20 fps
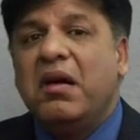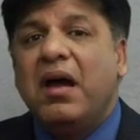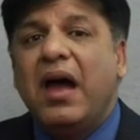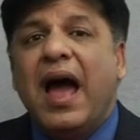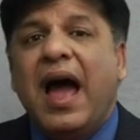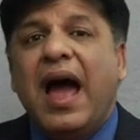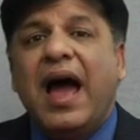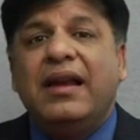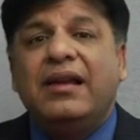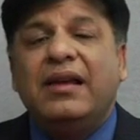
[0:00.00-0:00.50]

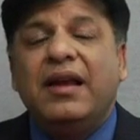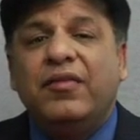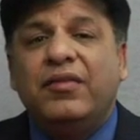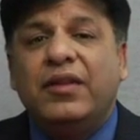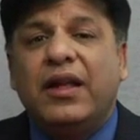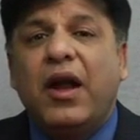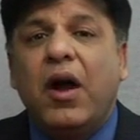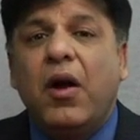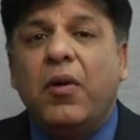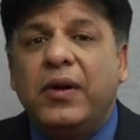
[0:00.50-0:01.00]
And if the
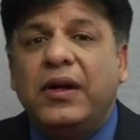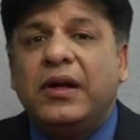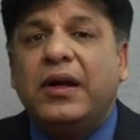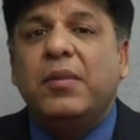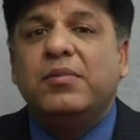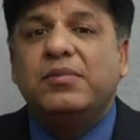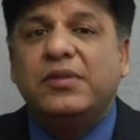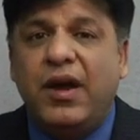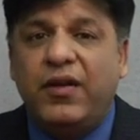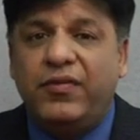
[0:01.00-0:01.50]
government
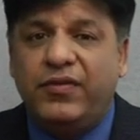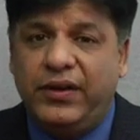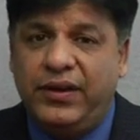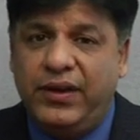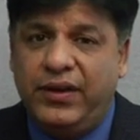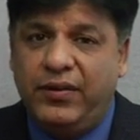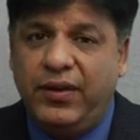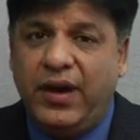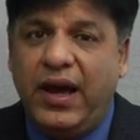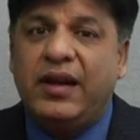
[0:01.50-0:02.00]
comes after
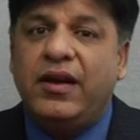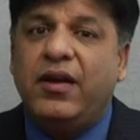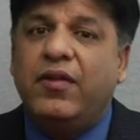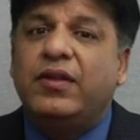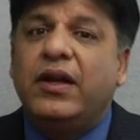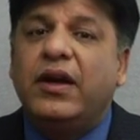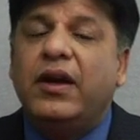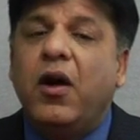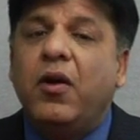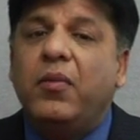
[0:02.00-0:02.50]
you, and if
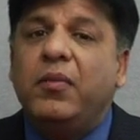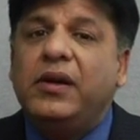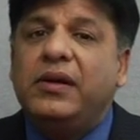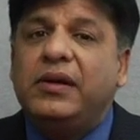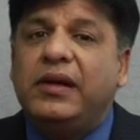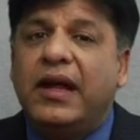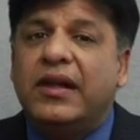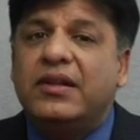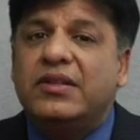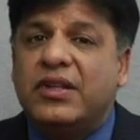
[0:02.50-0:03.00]
the government
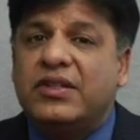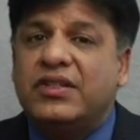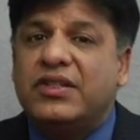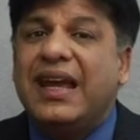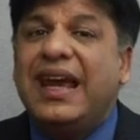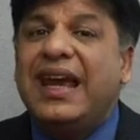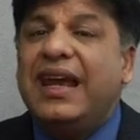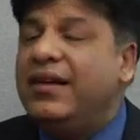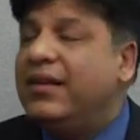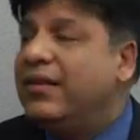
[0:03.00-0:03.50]
can
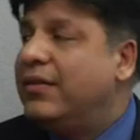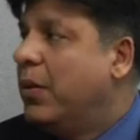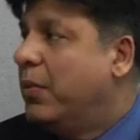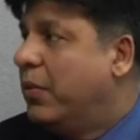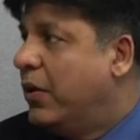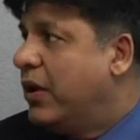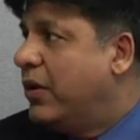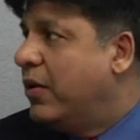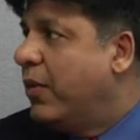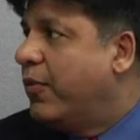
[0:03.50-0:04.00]
sustain the
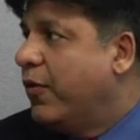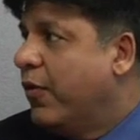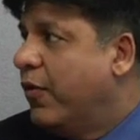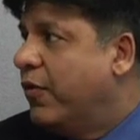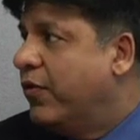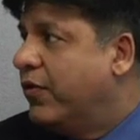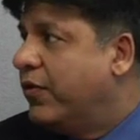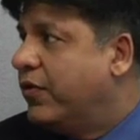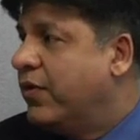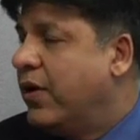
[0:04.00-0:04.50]
burden of proof,